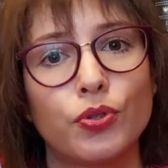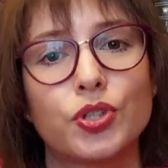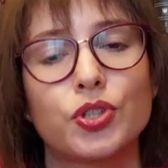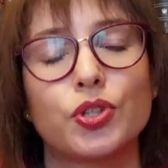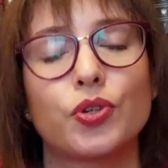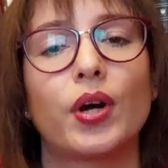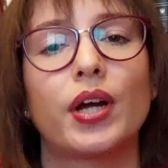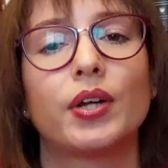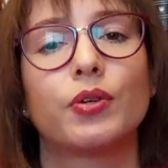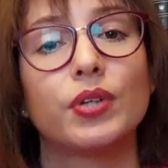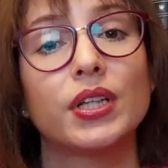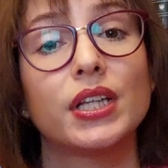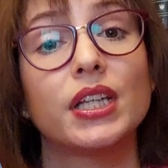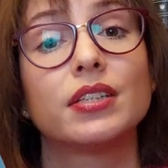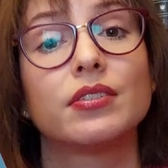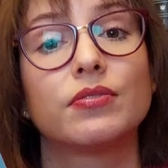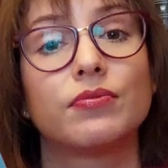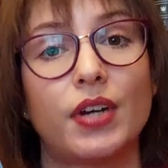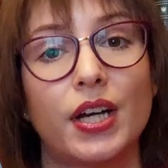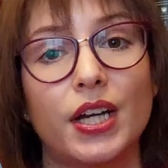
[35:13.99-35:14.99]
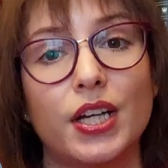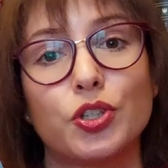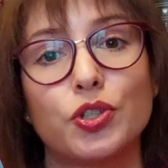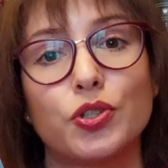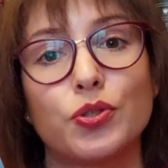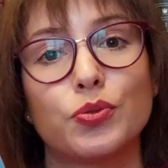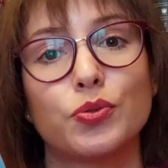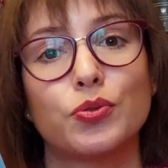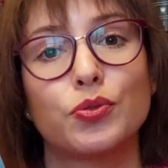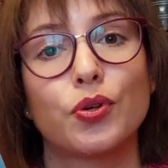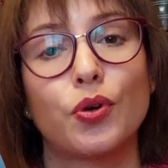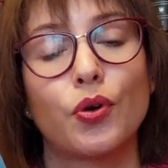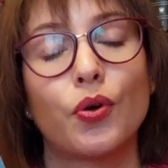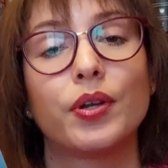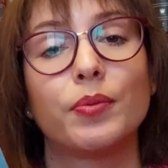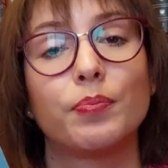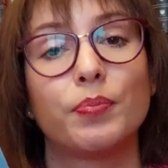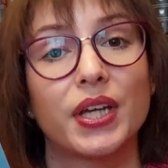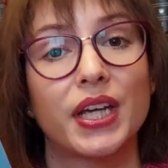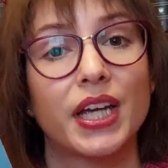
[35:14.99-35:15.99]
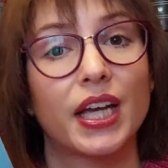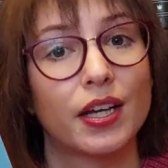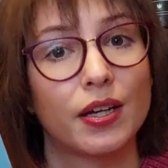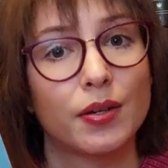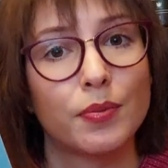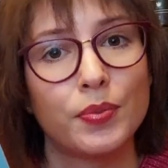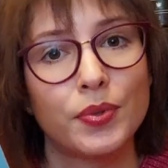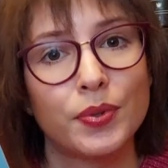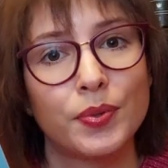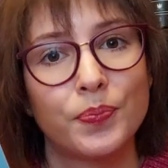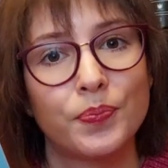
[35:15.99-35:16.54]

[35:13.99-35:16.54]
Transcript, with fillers: so I really advise you to go and pick it up.